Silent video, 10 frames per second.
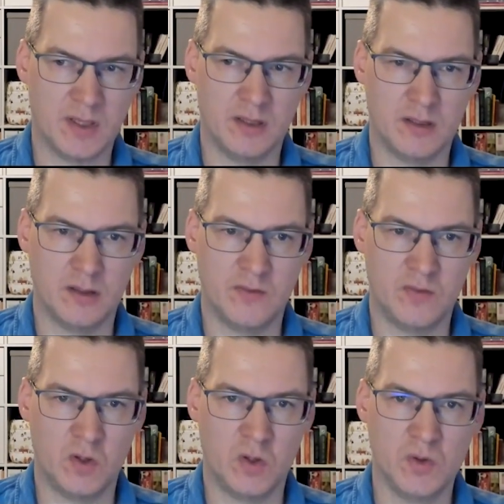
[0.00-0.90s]
And if
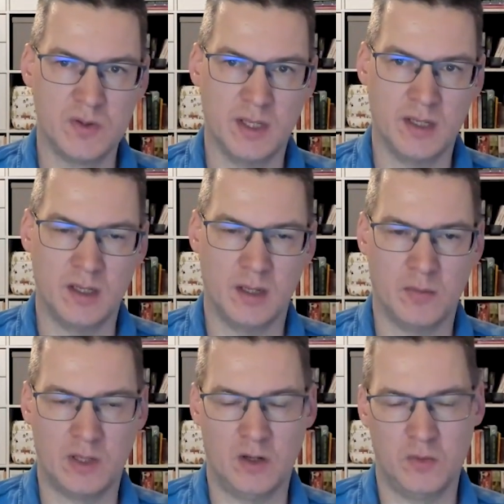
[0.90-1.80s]
you used AEM
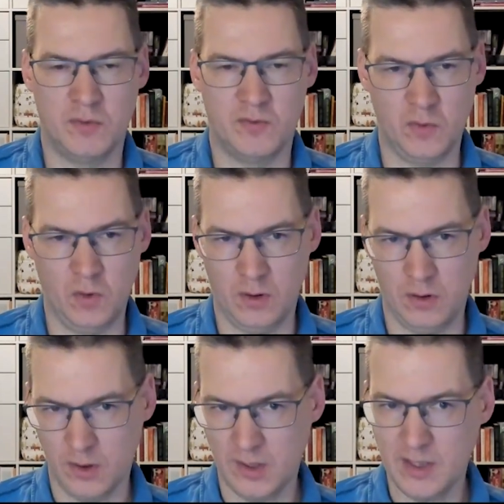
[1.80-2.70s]
Cloud
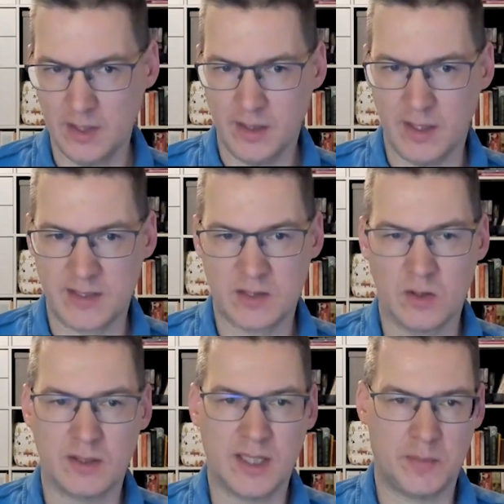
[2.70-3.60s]
before, it's
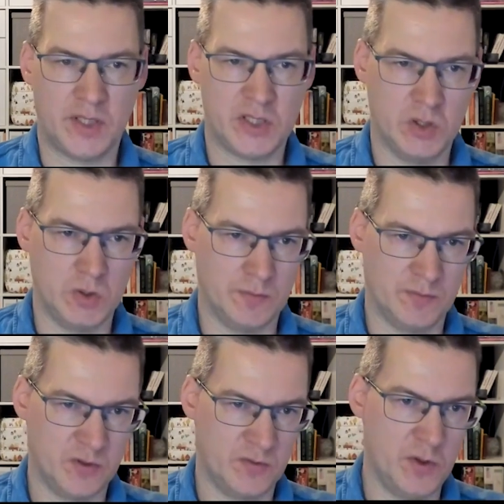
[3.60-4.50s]
not that much new.
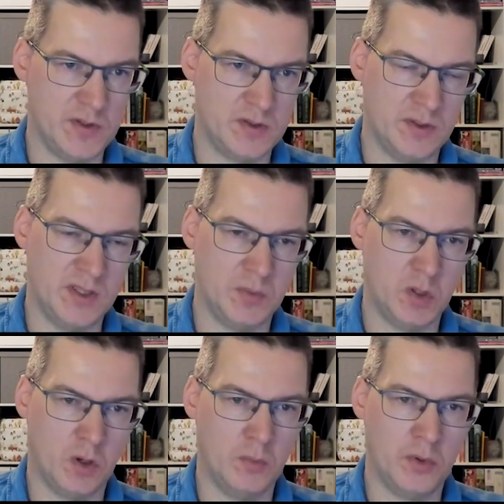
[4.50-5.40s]
So first, you need to be
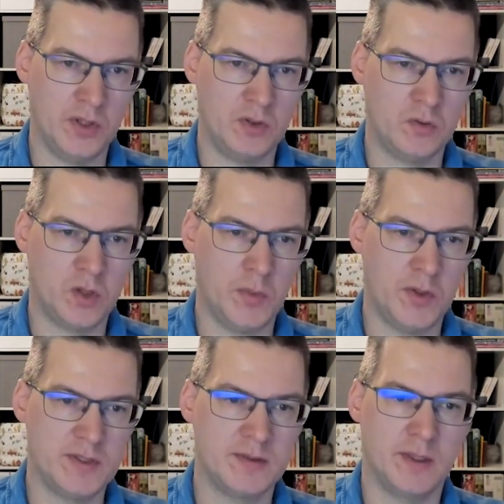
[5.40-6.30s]
onboarded to
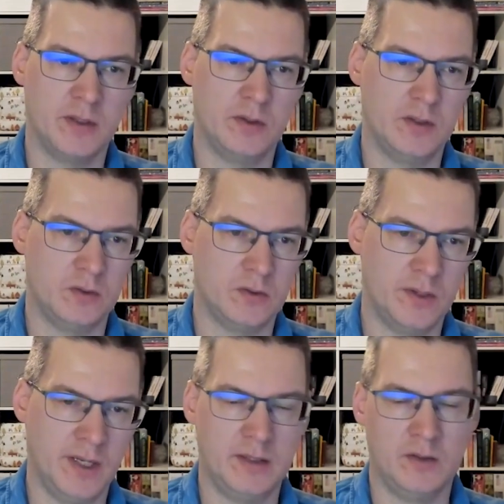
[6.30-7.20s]
Commerce. Then you need to
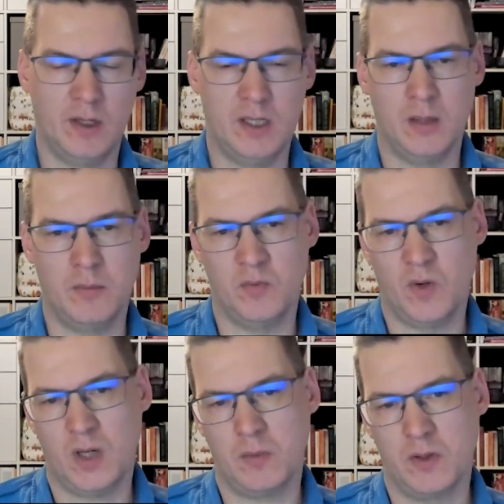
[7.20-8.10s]
connect your AEM
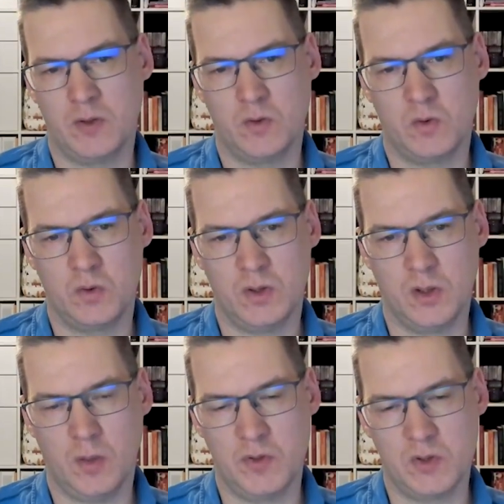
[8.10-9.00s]
environment to the
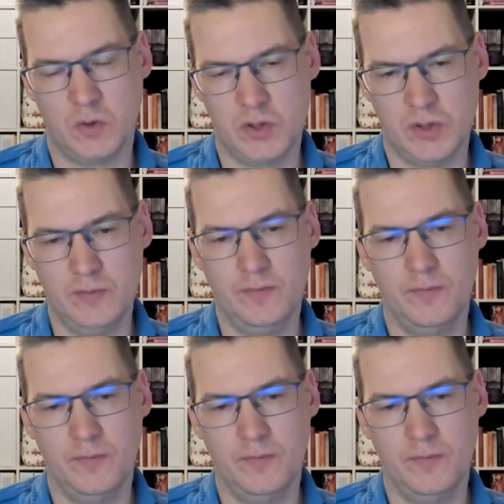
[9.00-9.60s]
Commerce solution.